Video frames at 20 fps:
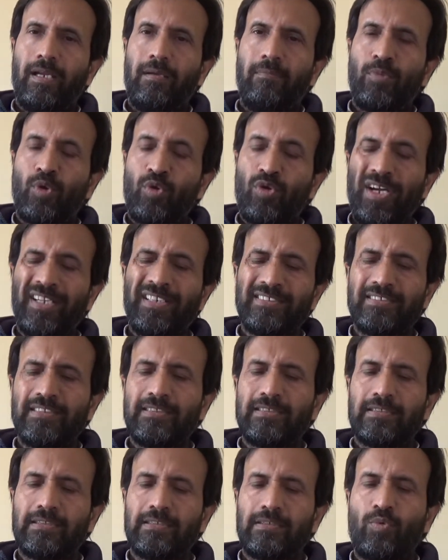bronchitis
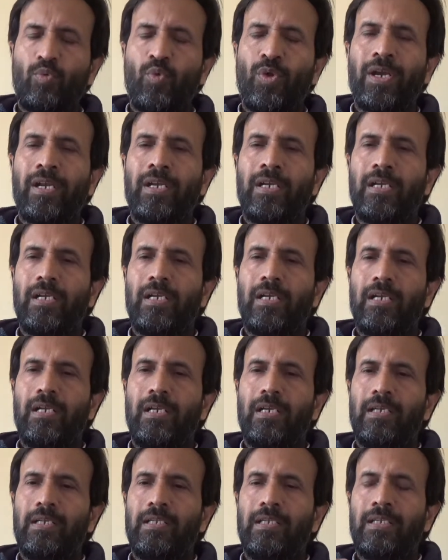is when
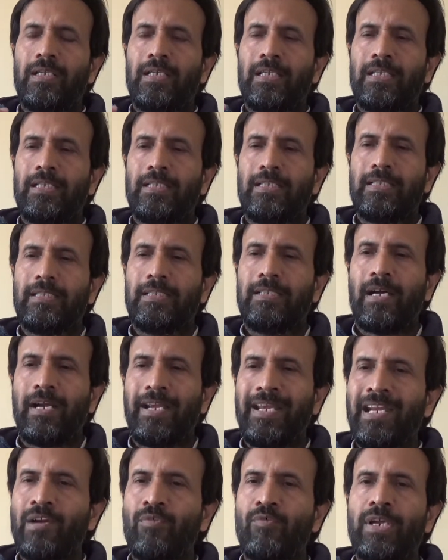uh, the
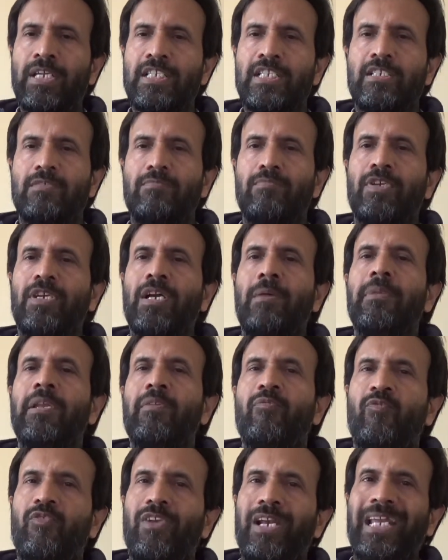airways become
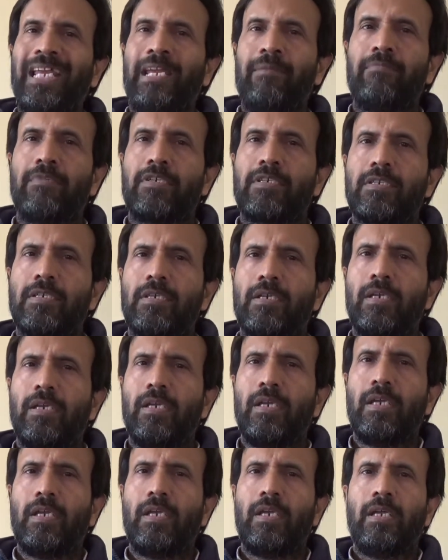inflamed
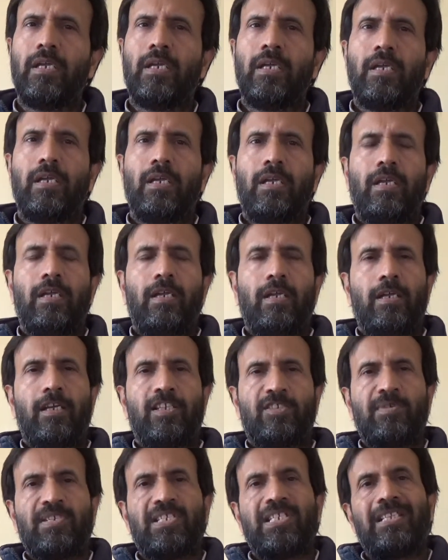
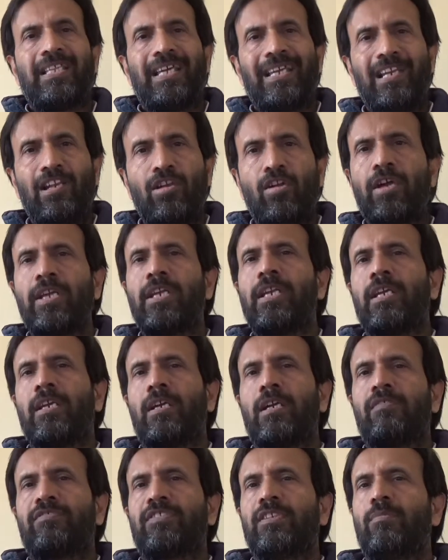especially the
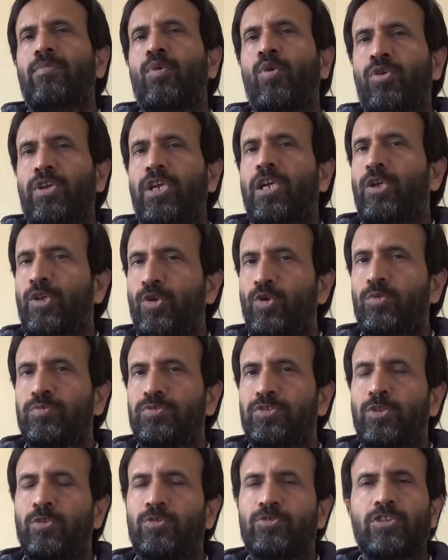lining of the bronchial
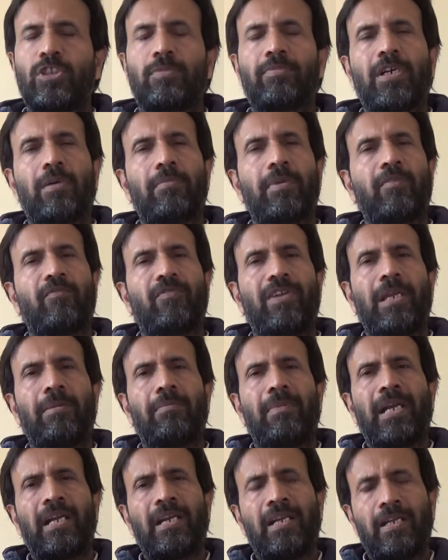tubes you know so they become
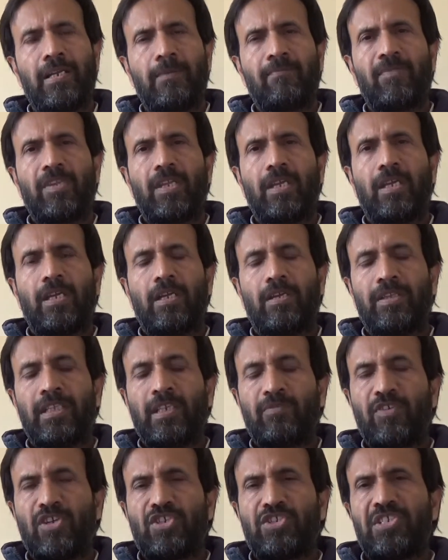inflamed and uh, uh
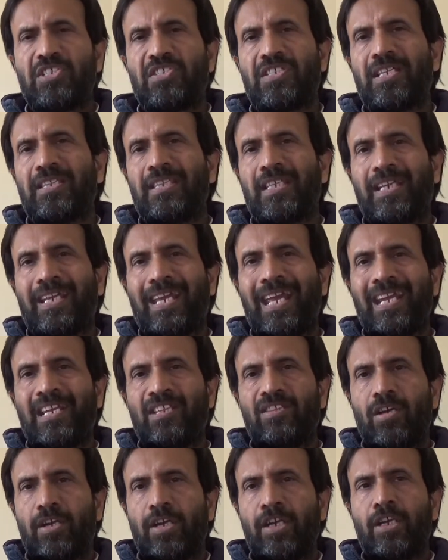their function is that they carry
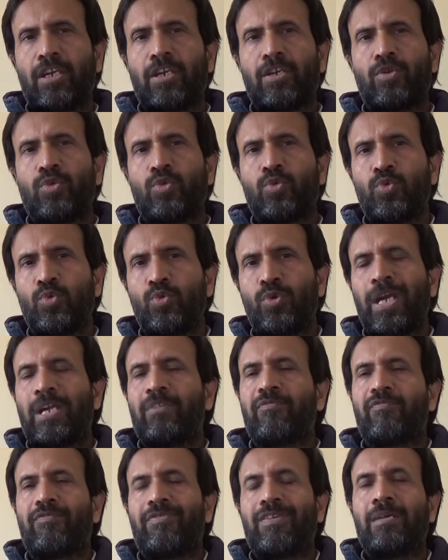the air to
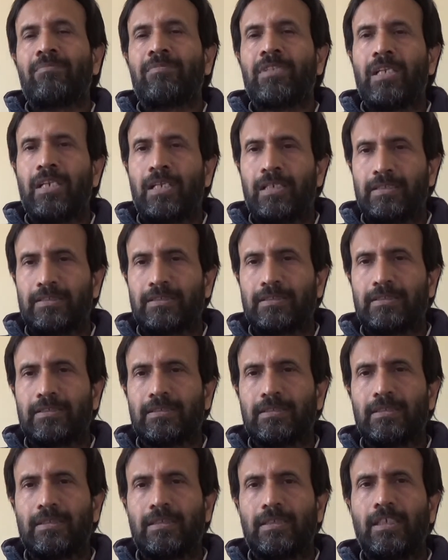and from the
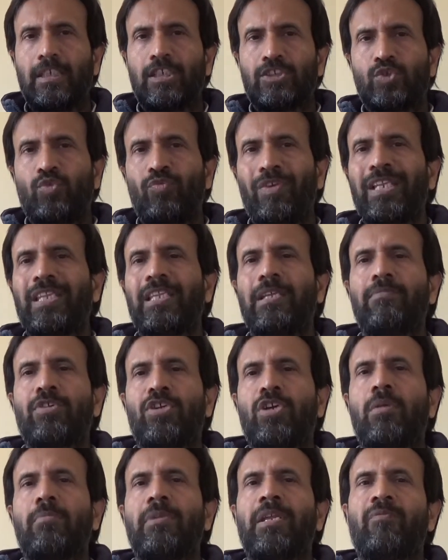lungs so when they
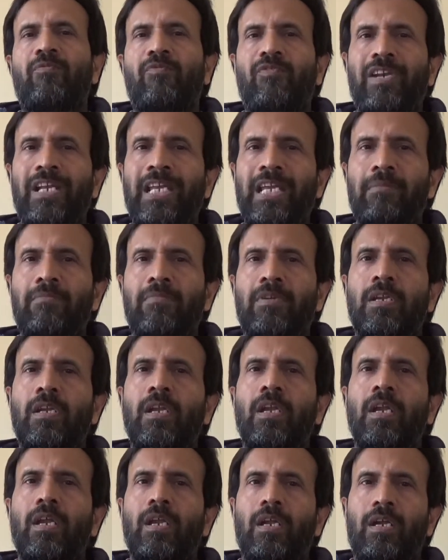become inflamed,
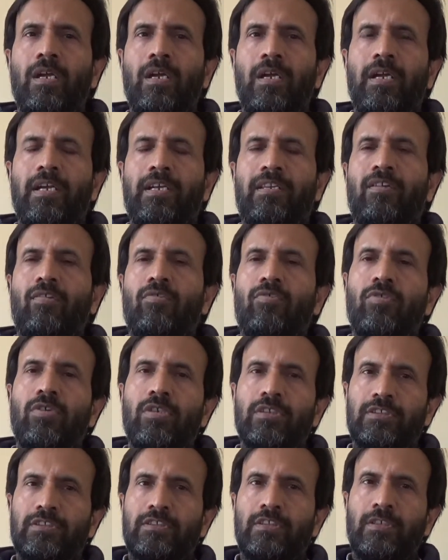uh, it can
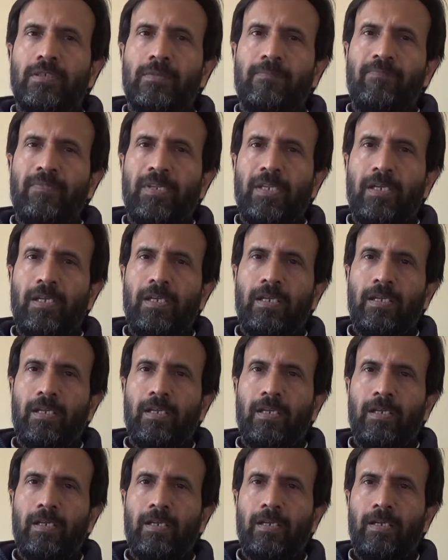cause the, uh,
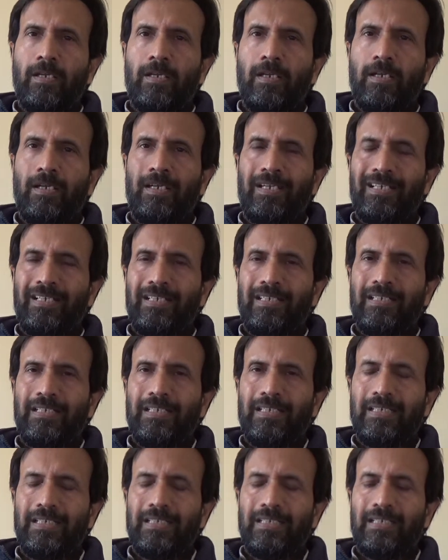uh,
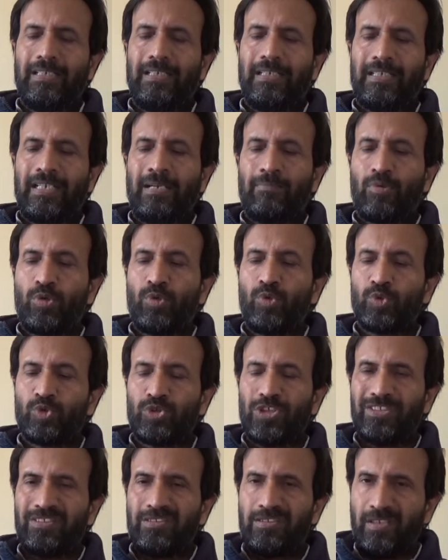it can
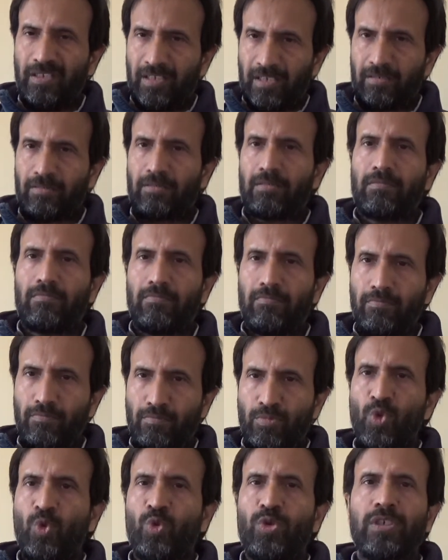produce a thick
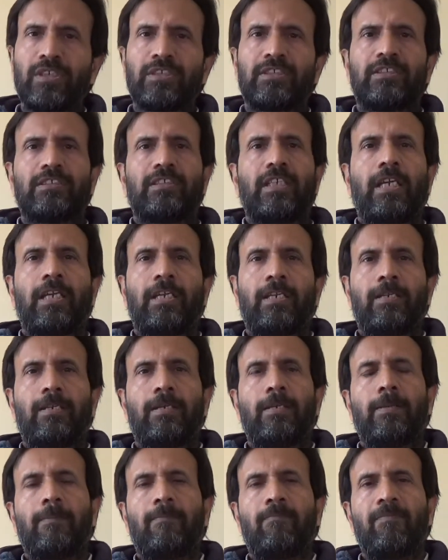mucus and
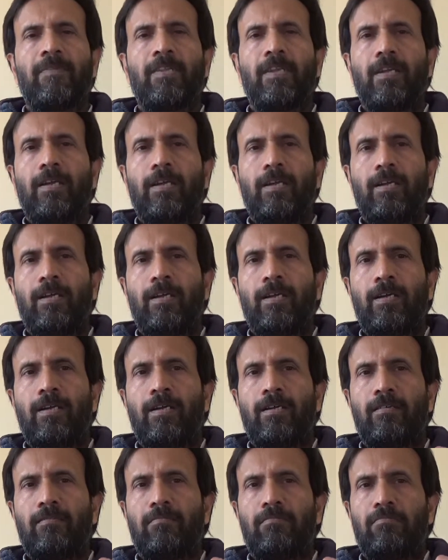
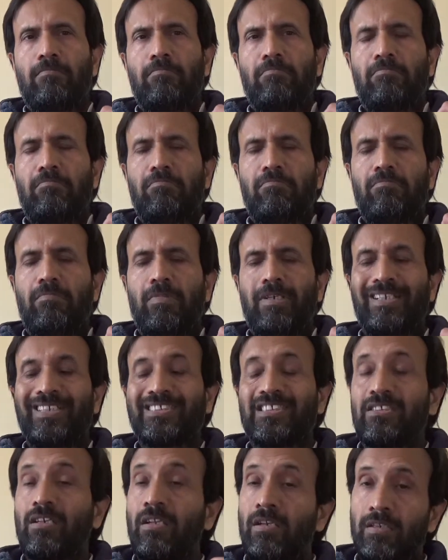uh,
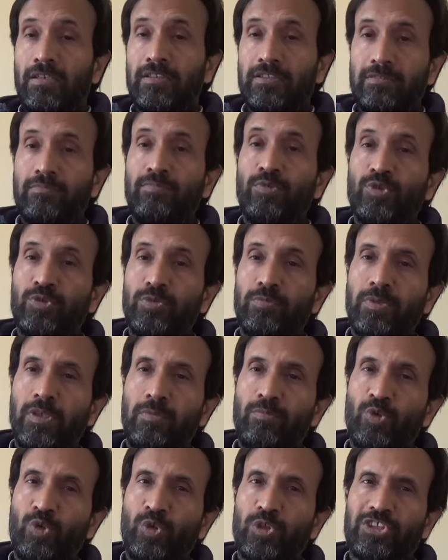discolored mu
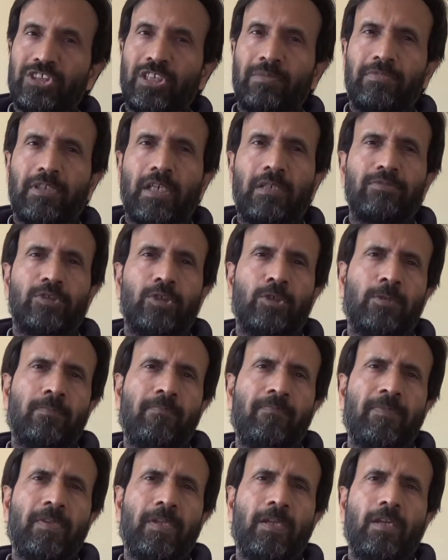mucus sometimes, you know.
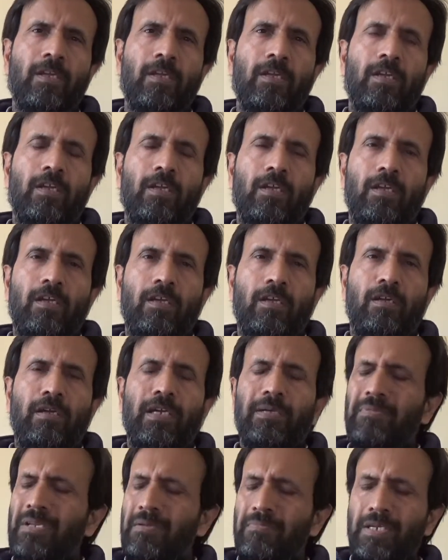
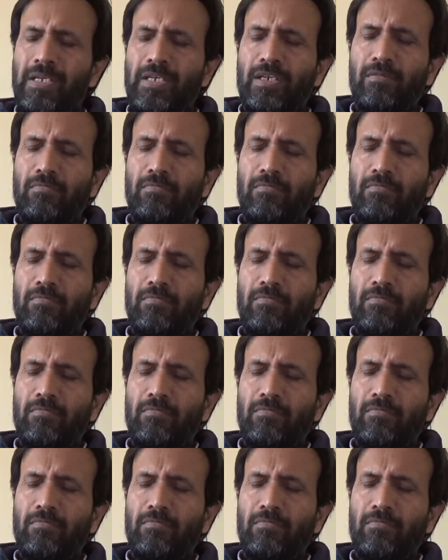it may be